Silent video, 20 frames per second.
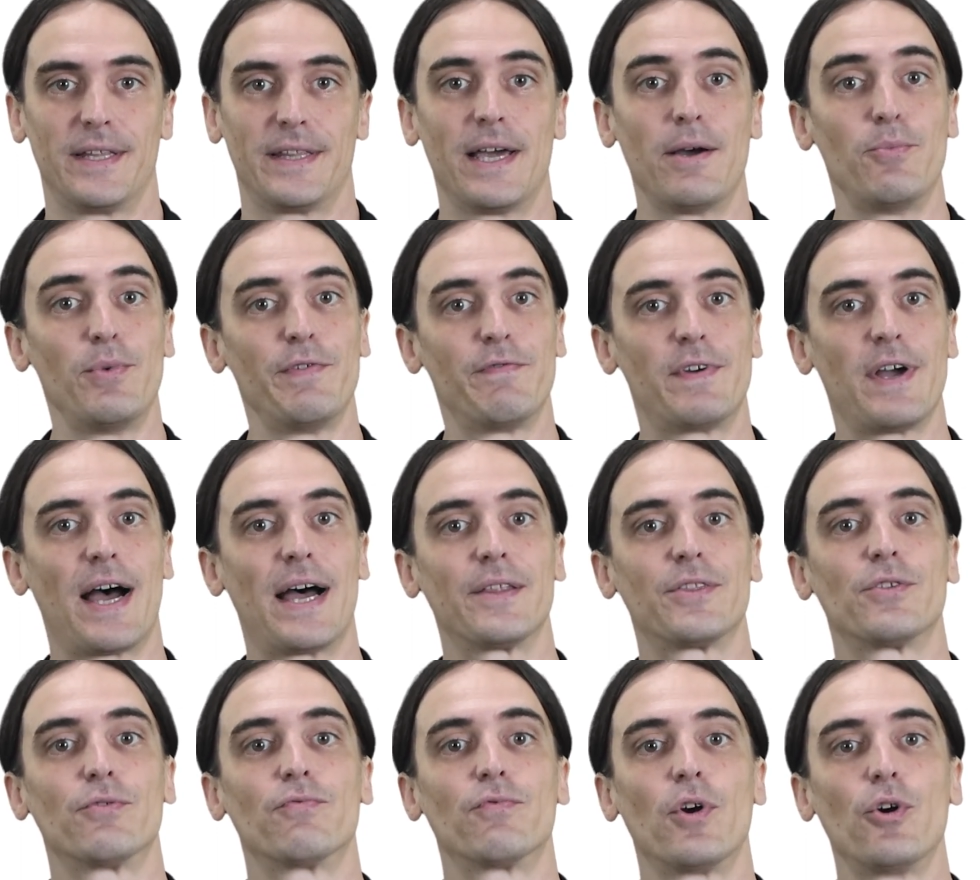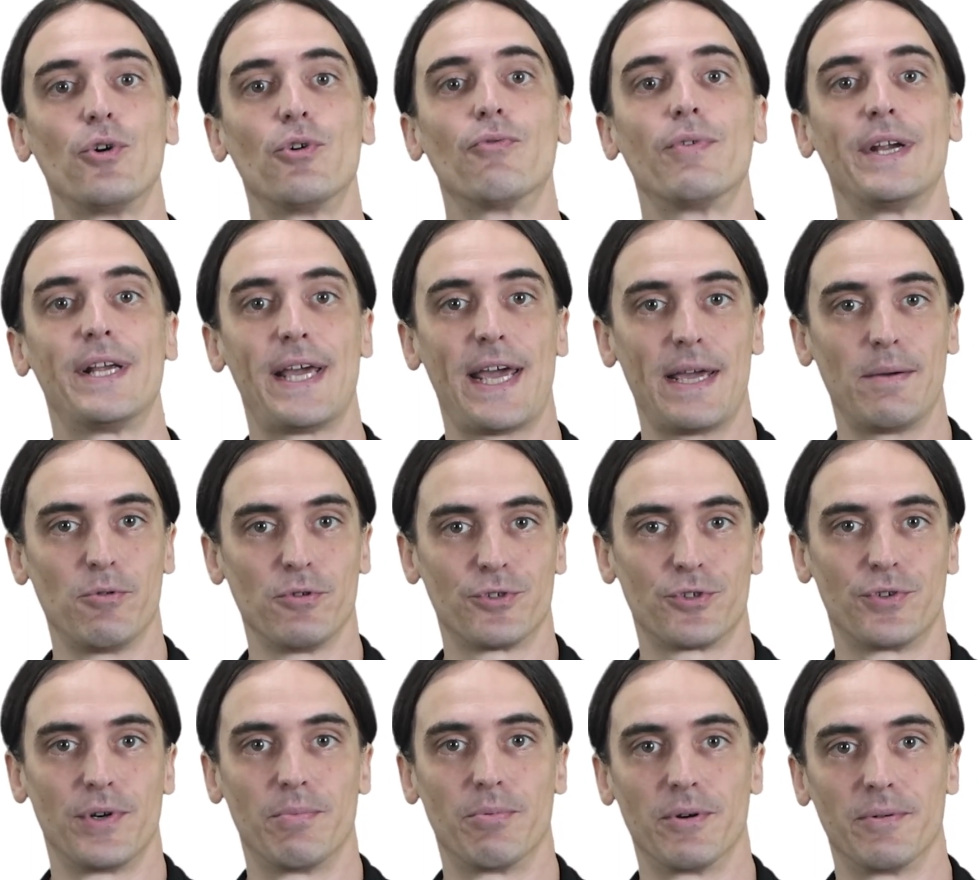Then we've got the rotary cable
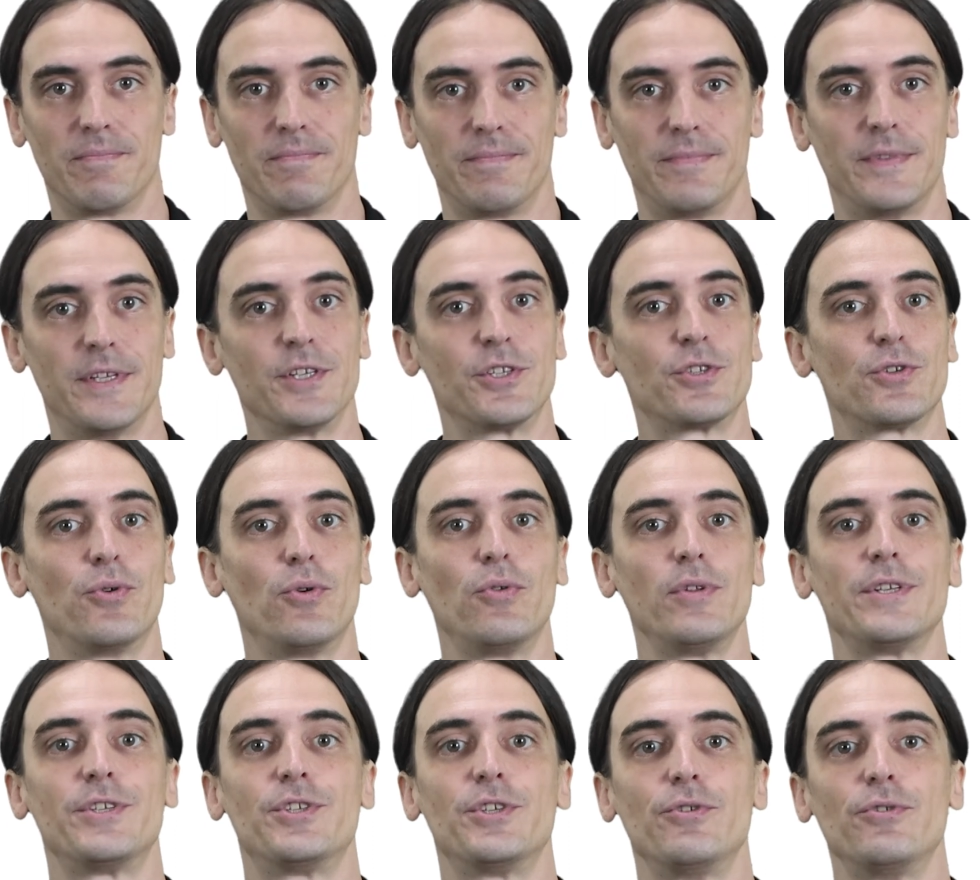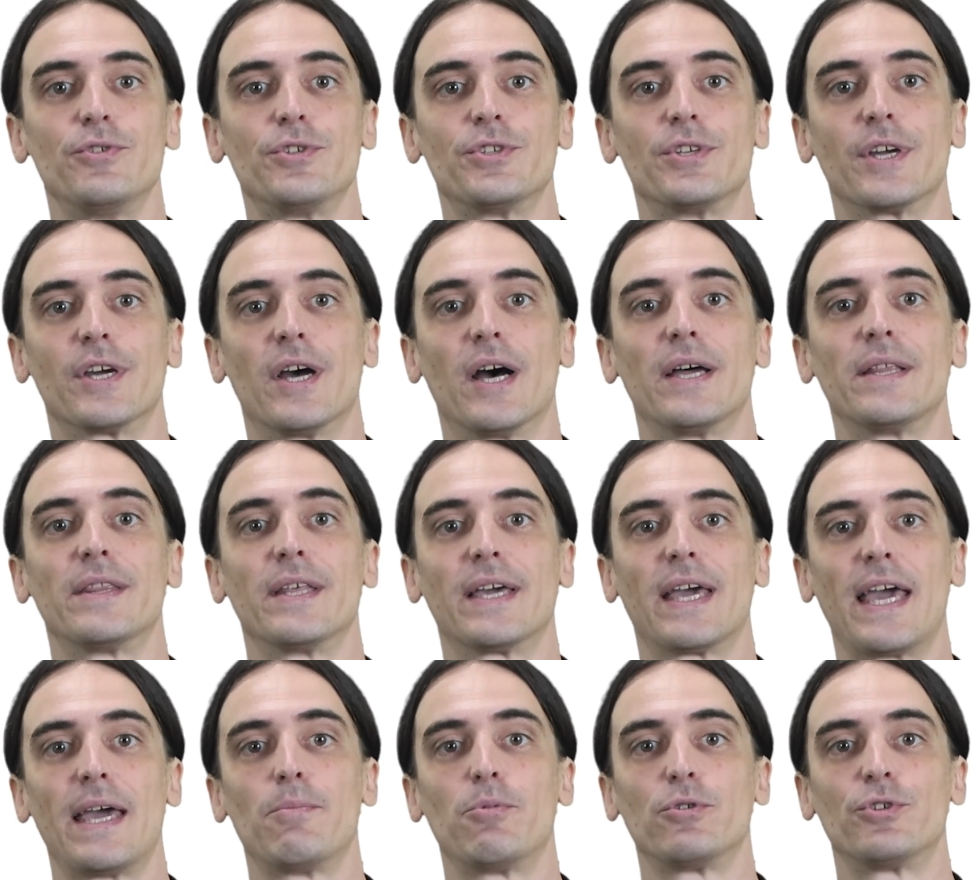stripper. This tool is used to cut the
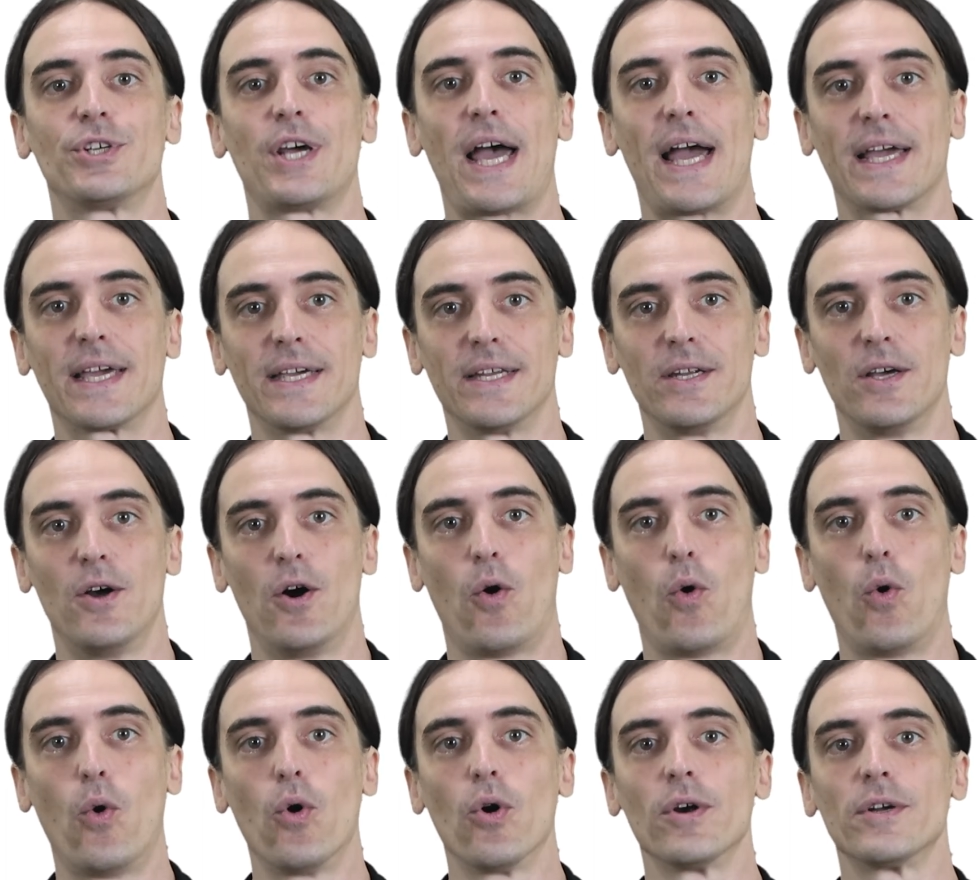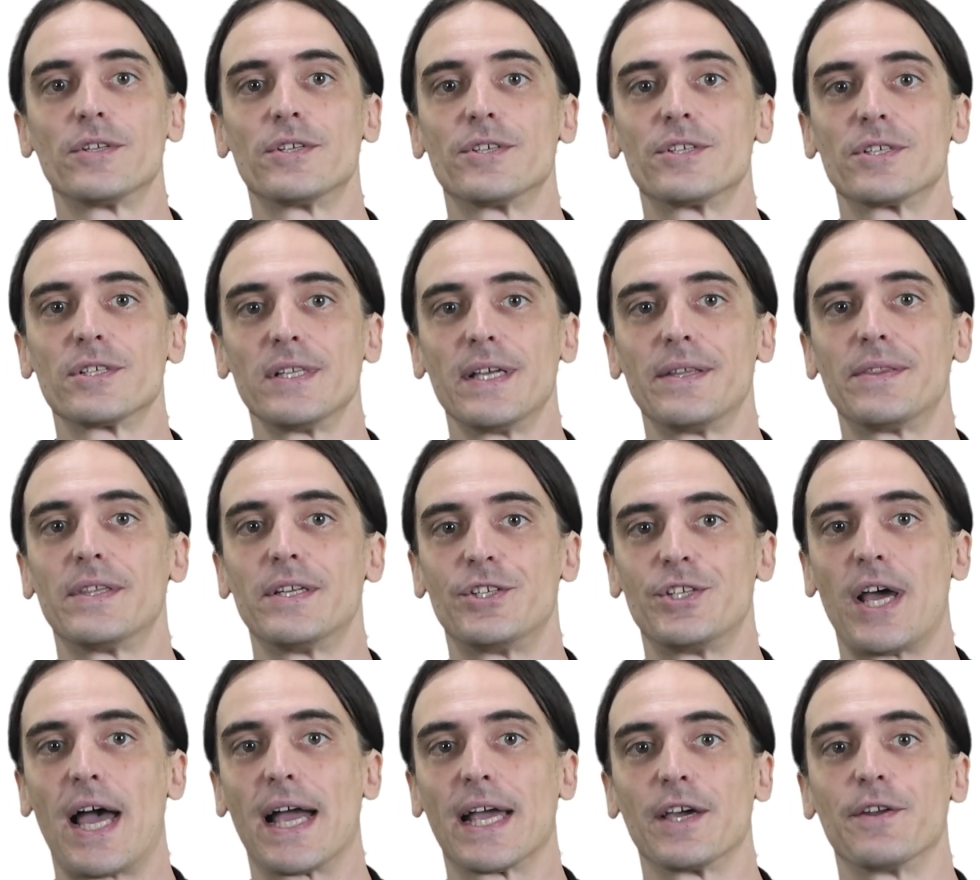cable jacket or to slit the
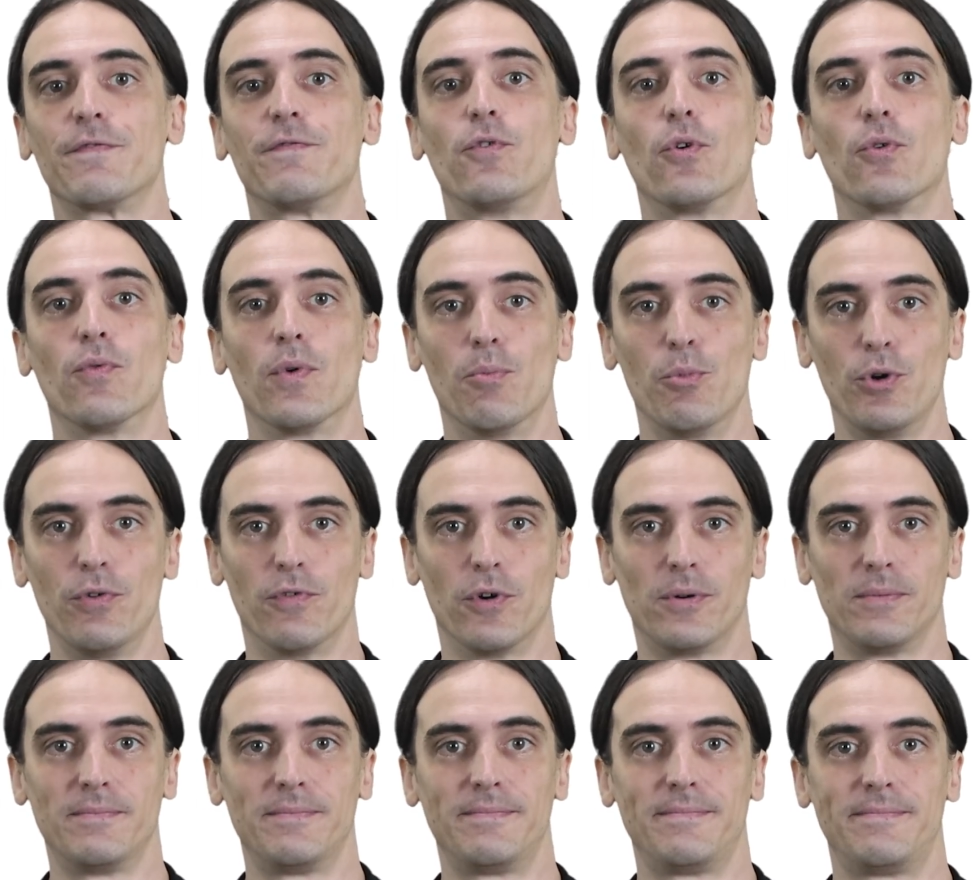jacket for removal.